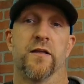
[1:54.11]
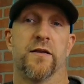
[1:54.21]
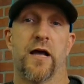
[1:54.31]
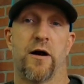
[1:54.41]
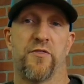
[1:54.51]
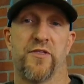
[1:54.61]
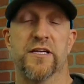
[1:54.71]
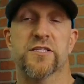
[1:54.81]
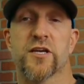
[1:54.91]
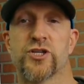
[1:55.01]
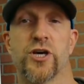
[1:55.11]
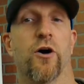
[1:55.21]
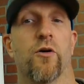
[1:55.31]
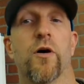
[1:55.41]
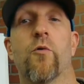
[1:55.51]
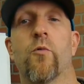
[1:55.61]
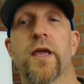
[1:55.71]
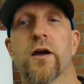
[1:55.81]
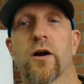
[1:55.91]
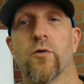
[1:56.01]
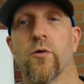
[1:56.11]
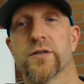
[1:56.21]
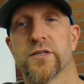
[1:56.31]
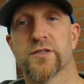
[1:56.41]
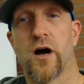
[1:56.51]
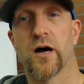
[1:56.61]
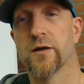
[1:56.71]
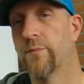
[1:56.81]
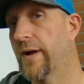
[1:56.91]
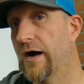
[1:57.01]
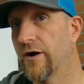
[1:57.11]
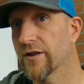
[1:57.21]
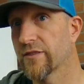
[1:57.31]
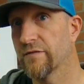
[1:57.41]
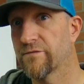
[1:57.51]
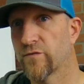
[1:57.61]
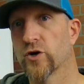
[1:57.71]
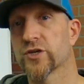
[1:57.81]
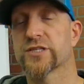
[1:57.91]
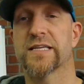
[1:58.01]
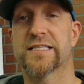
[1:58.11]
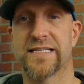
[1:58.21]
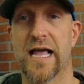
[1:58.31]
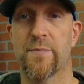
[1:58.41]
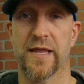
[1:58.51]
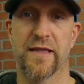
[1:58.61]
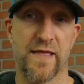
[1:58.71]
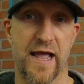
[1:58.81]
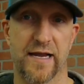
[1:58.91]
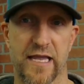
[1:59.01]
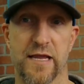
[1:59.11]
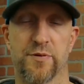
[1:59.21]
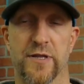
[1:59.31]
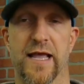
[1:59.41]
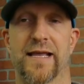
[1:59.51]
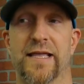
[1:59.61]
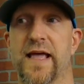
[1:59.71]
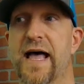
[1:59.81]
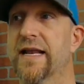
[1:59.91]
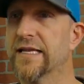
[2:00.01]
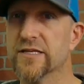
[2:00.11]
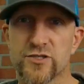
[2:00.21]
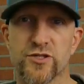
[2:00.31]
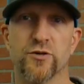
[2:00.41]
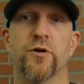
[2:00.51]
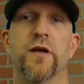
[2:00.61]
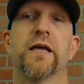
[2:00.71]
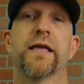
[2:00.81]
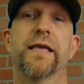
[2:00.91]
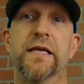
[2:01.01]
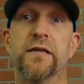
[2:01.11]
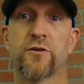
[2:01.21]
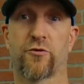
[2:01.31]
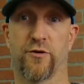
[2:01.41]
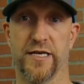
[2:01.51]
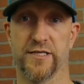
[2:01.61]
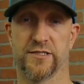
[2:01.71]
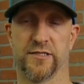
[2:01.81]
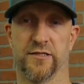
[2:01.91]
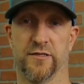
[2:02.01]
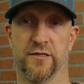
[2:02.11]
Now, on this show, we are going to talk about the first step in that game plan, and that is to increase